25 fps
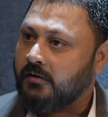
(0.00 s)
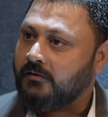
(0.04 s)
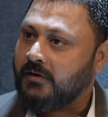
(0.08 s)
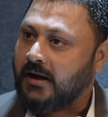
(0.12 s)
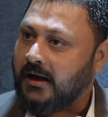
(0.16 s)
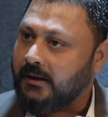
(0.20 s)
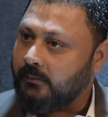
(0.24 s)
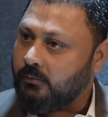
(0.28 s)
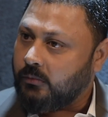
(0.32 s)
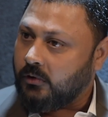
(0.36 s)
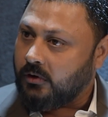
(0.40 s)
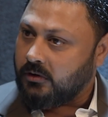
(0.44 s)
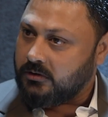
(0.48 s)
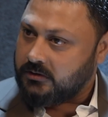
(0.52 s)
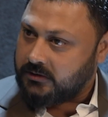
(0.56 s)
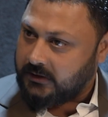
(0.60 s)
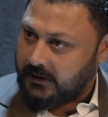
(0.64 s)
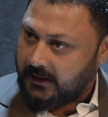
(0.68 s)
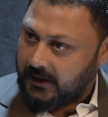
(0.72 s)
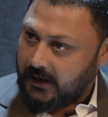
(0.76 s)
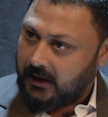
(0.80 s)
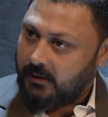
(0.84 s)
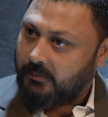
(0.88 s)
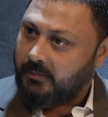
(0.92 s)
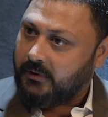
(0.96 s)
of eyeballs
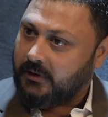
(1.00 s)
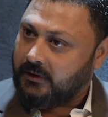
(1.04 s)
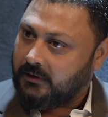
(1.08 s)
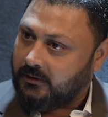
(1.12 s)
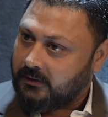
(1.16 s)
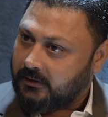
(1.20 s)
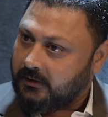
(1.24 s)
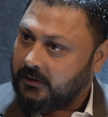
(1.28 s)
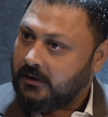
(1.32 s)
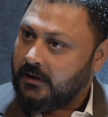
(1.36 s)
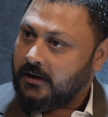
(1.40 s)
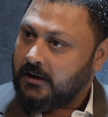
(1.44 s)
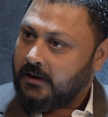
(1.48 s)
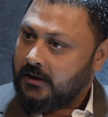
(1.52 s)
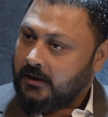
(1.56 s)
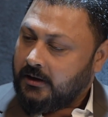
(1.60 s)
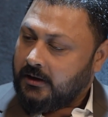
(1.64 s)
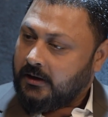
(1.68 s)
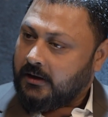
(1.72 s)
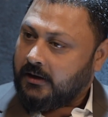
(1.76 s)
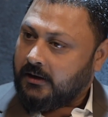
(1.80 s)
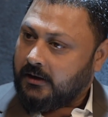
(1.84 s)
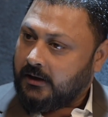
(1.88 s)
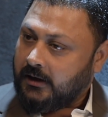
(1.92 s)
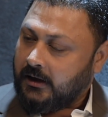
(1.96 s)
and helping
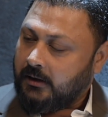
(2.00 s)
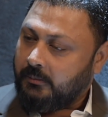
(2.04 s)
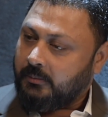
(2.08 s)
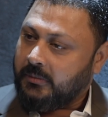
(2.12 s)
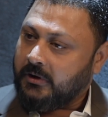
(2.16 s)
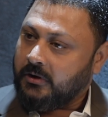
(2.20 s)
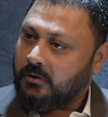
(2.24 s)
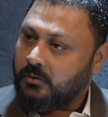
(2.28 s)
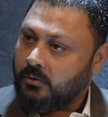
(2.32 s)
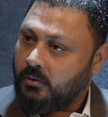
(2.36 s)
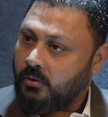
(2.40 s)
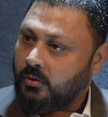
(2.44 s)
to